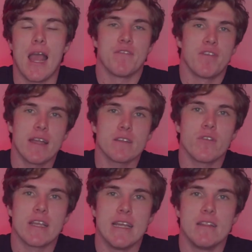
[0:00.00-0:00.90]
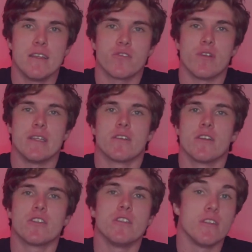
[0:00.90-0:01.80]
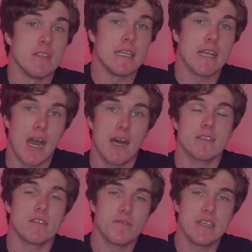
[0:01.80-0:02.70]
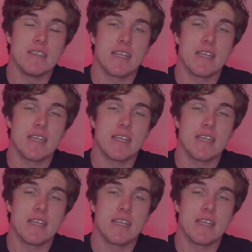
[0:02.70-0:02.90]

And factoring in this research into the cost of these